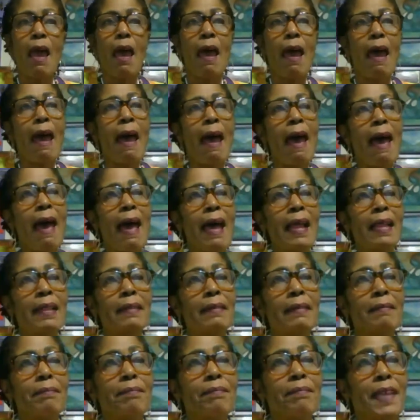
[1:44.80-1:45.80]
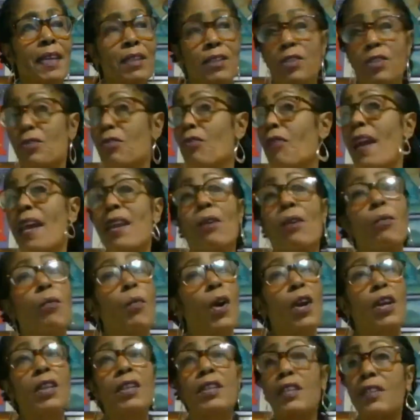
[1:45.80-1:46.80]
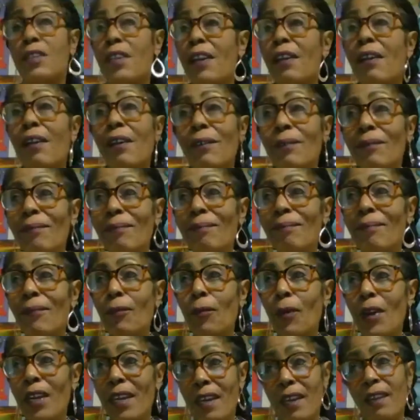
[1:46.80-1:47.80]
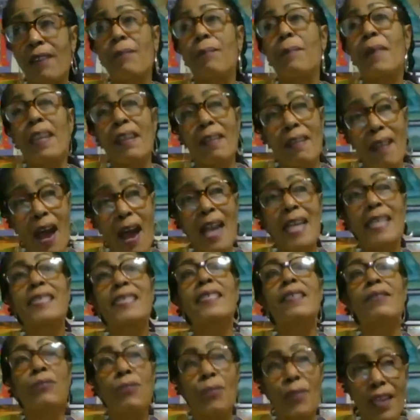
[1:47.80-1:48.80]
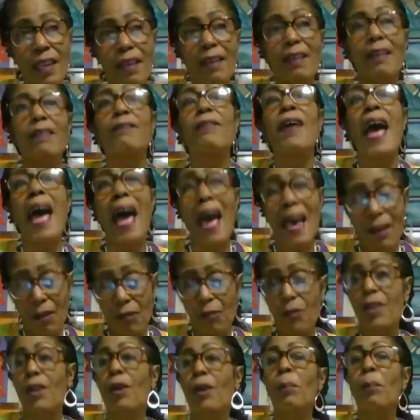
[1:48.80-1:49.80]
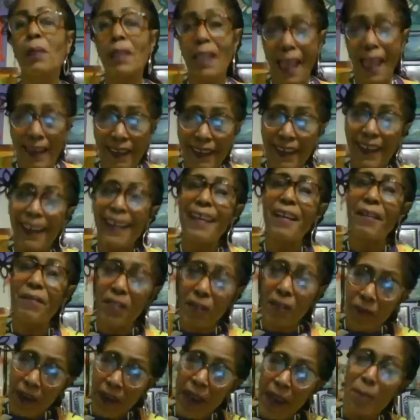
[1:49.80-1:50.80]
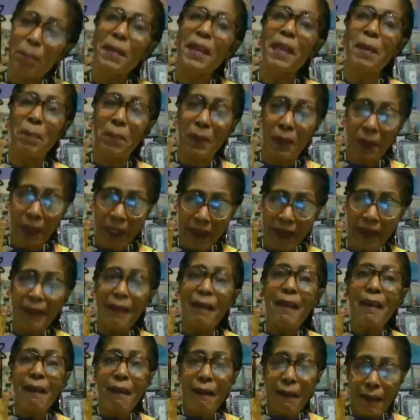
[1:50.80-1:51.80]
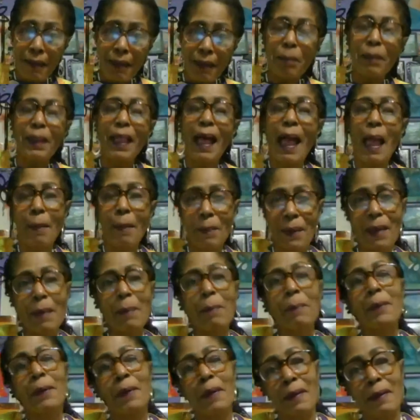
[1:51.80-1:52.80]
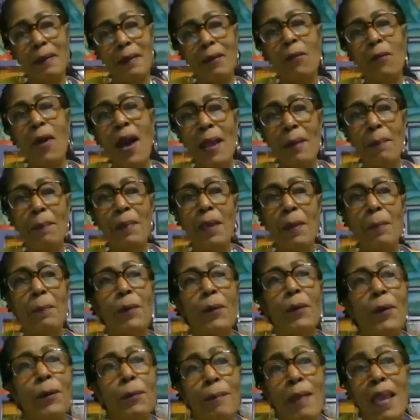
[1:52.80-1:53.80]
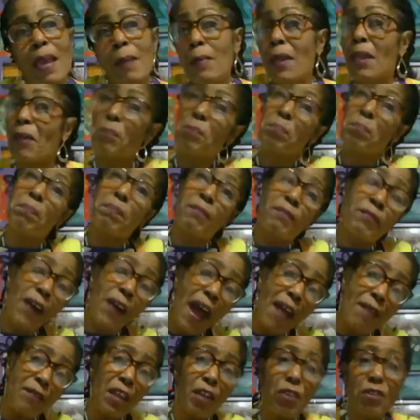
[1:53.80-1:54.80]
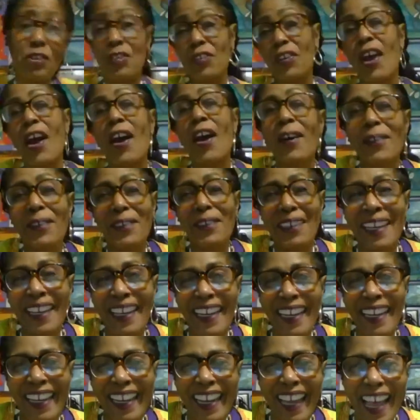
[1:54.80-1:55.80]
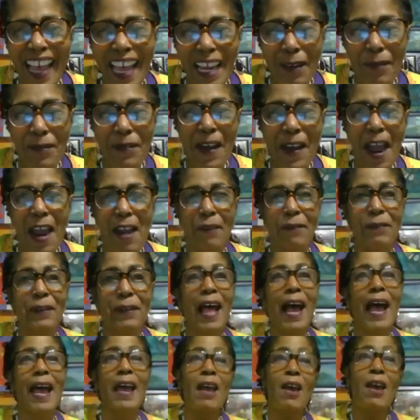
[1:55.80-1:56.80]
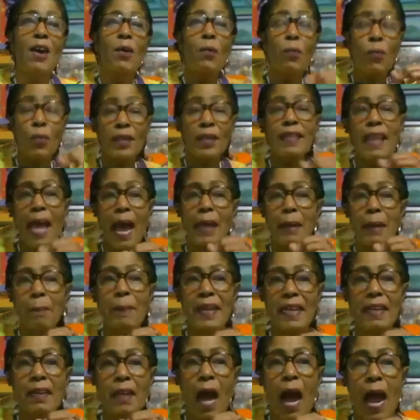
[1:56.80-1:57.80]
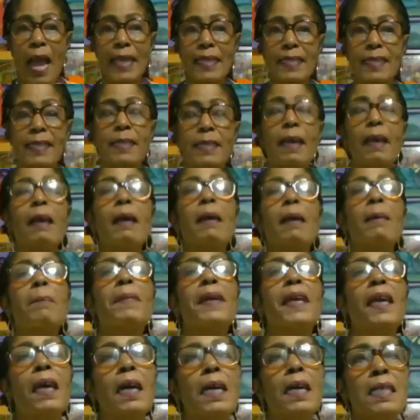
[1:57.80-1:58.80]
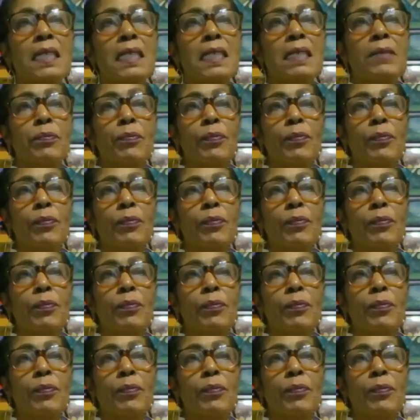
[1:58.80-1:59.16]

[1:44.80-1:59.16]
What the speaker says: And there's greater work to do. Wouldn't it have been nice if we could have had a real blending of the red people and the black people and the white people? Maybe 5 years ago at a Firefly, wouldn't that have been nice? Because